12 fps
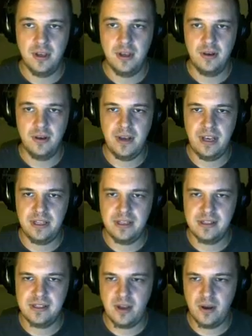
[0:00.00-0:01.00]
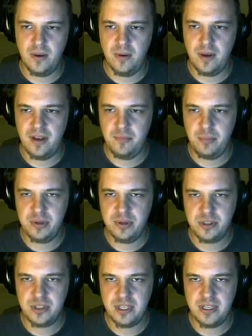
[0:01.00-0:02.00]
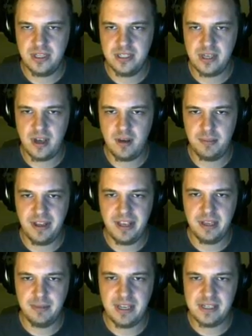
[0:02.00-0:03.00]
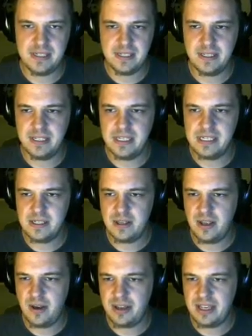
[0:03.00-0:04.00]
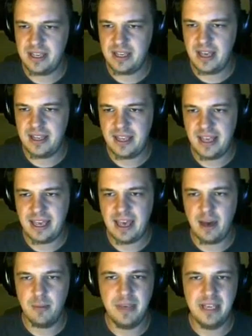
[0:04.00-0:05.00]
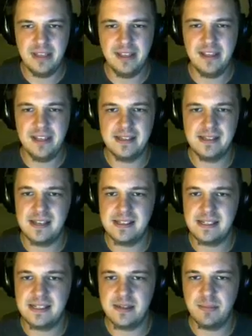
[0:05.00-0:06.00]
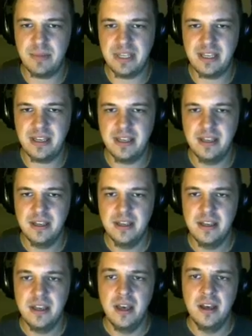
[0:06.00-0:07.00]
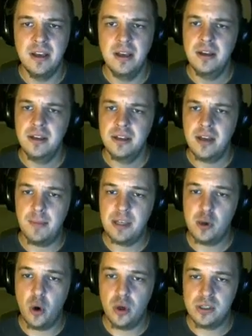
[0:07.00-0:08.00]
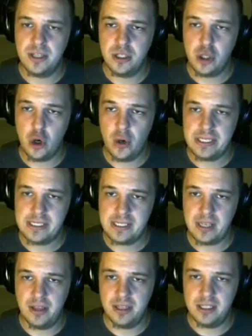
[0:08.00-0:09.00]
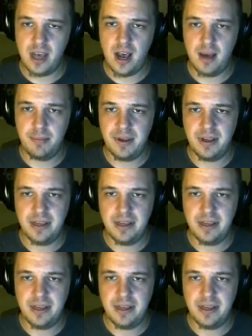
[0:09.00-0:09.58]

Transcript: Alright, so I pushed in the top lane, basically, so now I can kind of hang out mid unless I see somebody coming towards the turrets on the top.